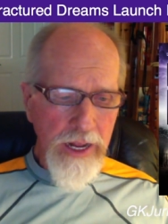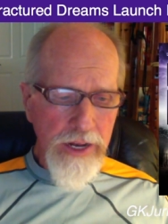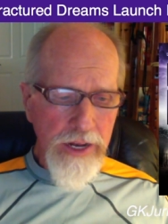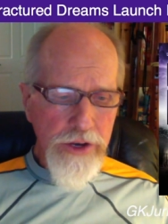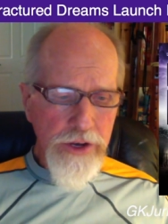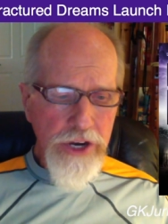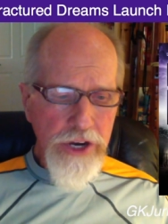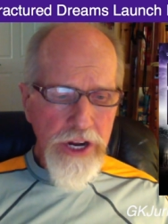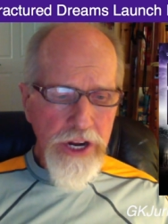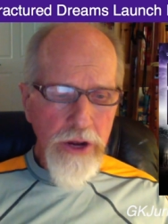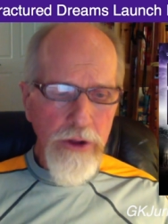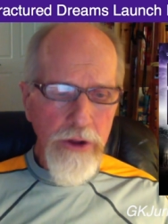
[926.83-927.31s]

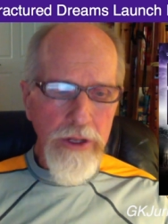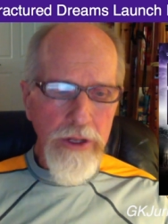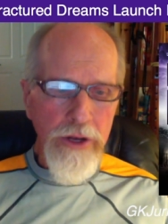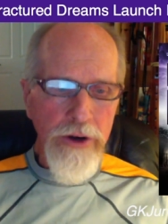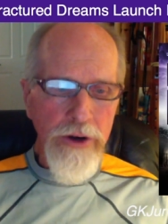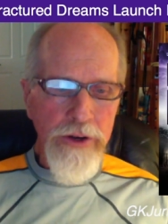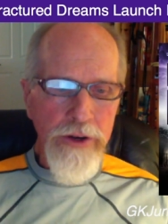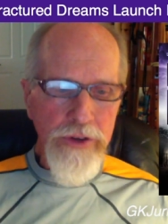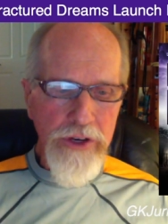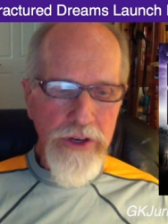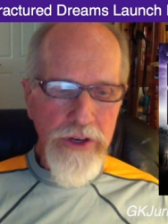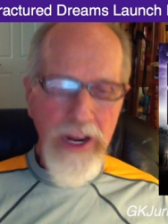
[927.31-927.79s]
Geo
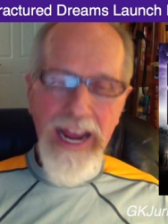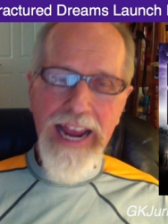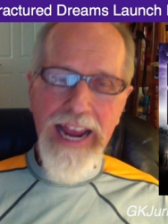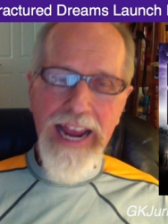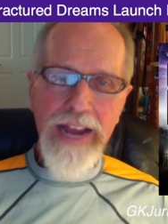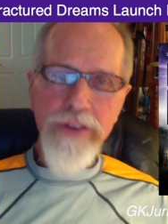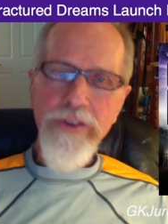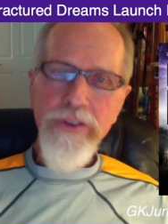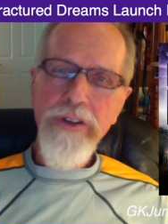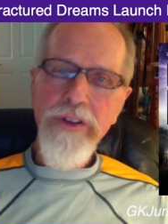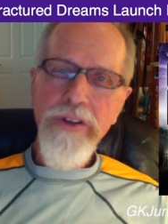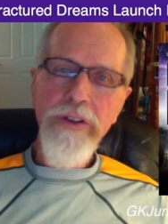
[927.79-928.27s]
learns to
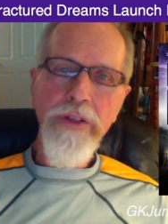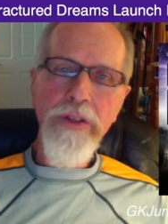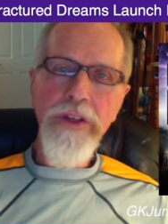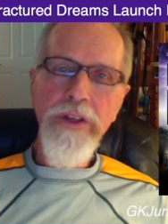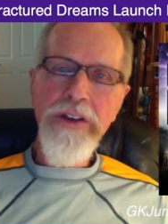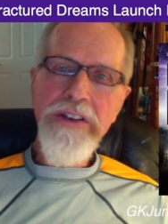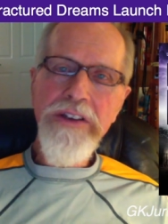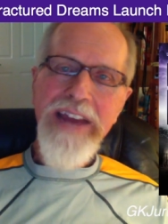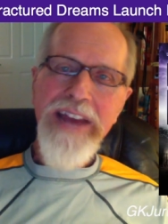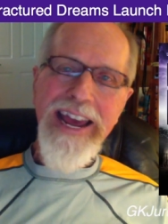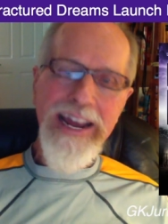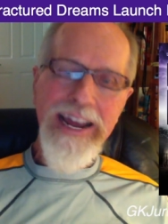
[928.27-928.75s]
ask
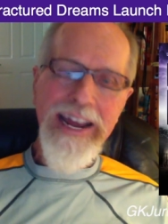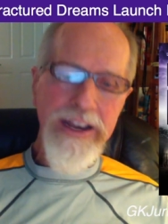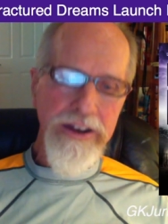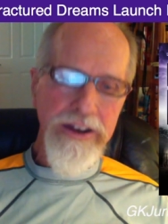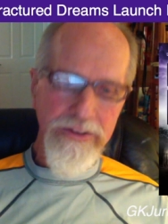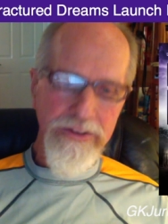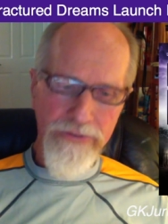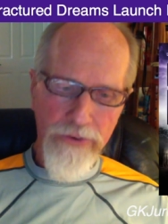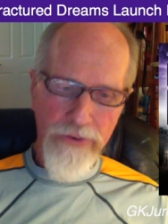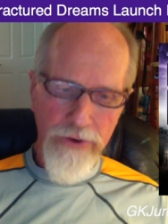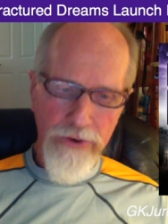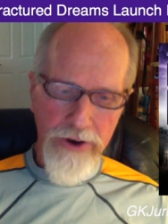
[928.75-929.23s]
the
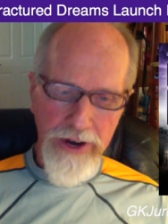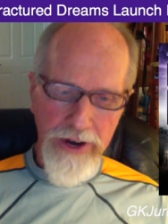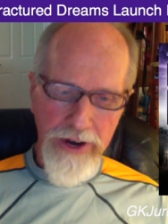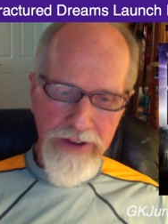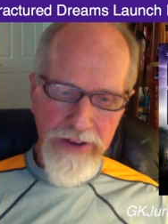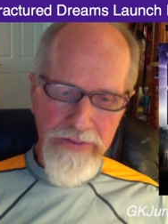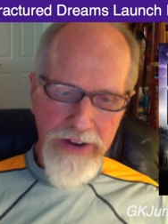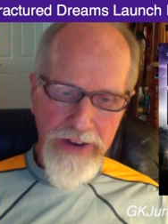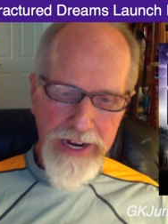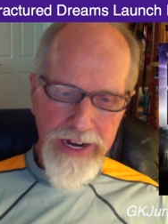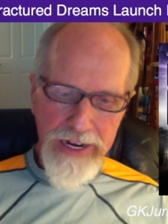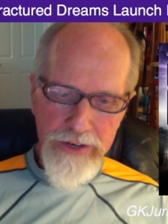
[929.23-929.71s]
dead for
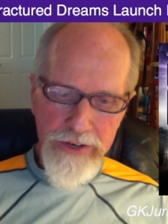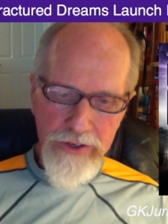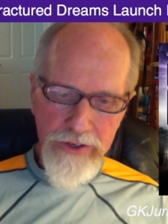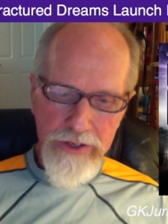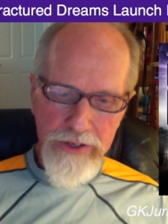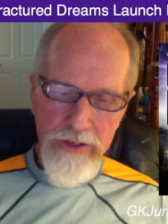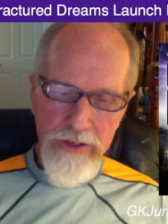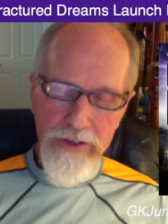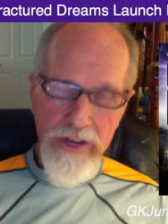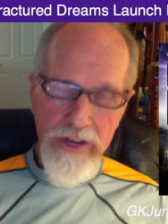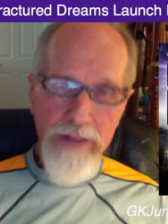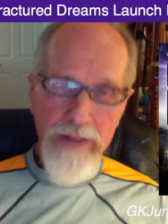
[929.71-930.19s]

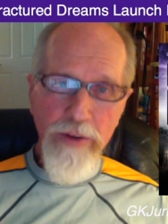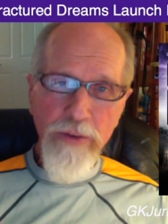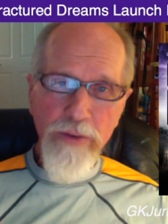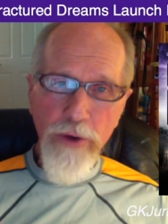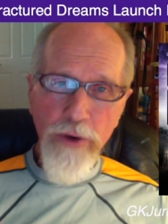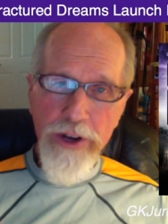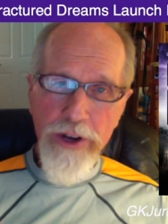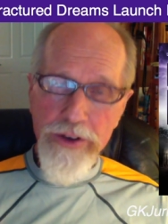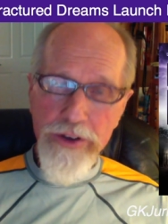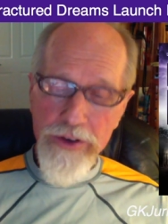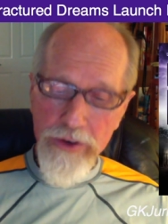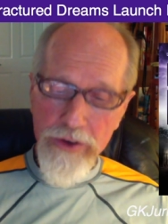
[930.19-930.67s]
advice, some of
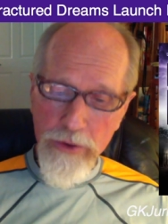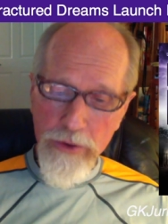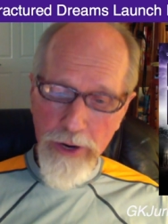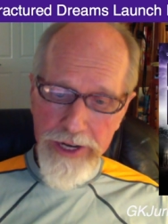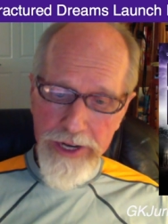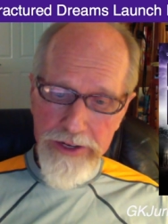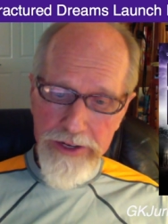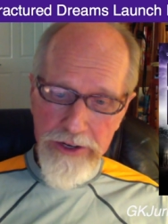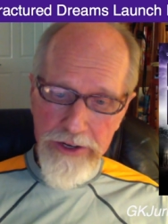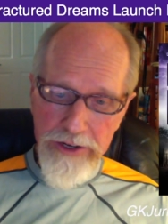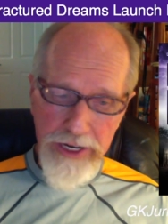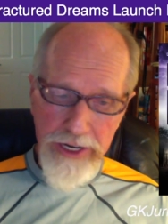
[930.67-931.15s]
which is
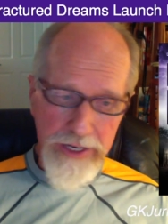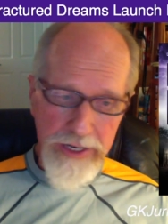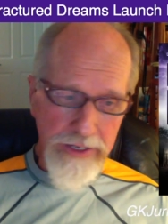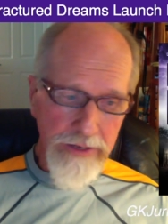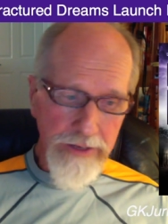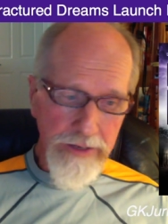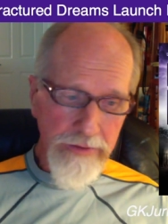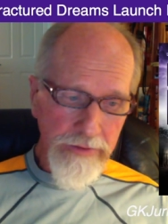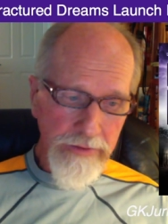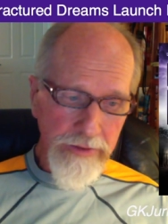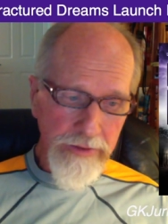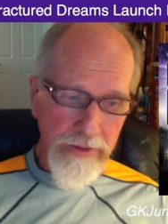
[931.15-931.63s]
quite good,
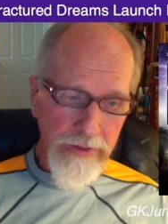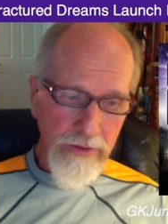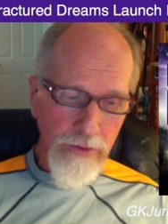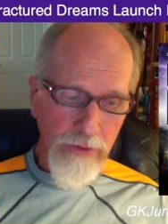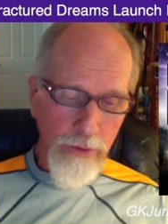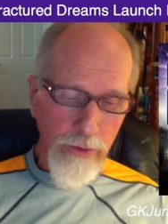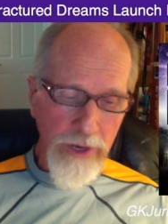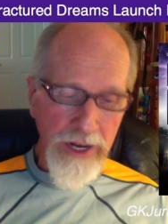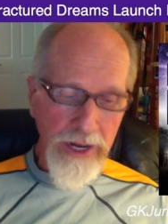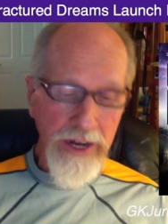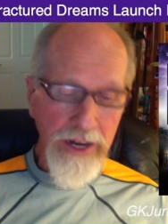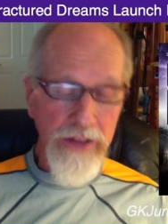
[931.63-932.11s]

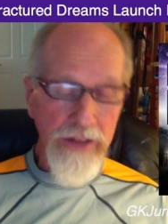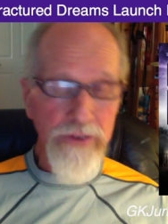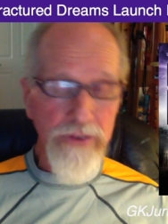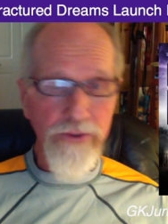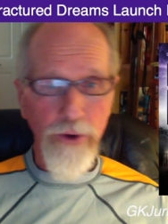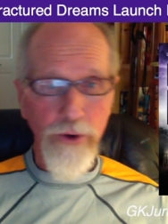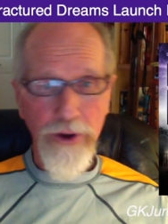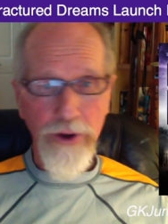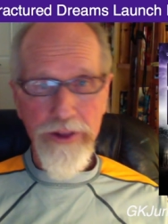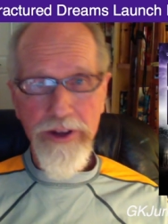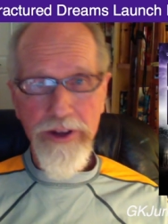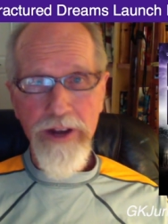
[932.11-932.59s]
when it's
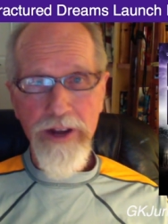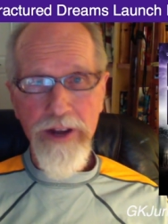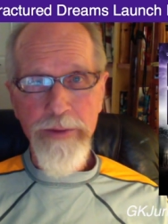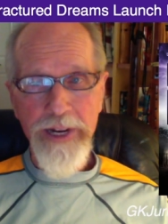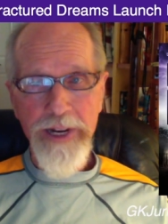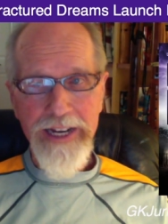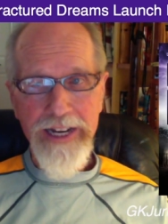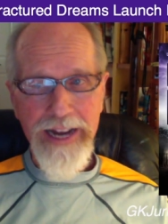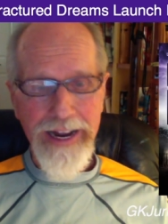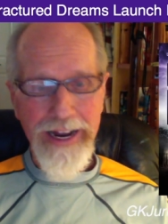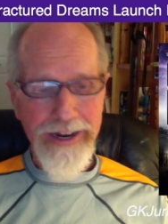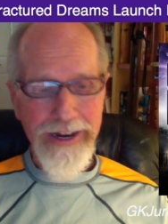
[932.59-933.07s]

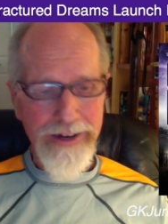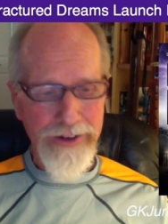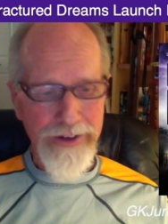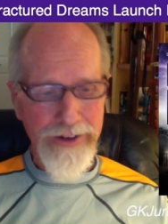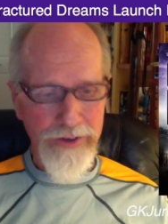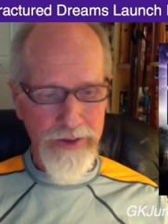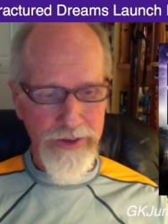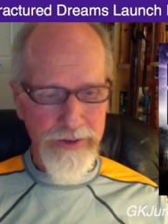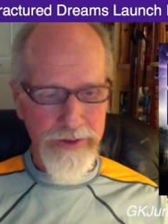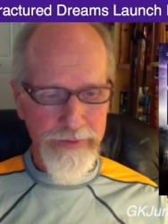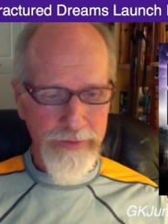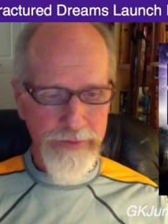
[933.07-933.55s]
forthcoming, that
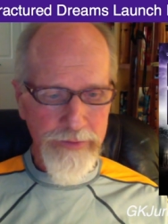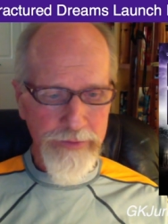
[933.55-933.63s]
is,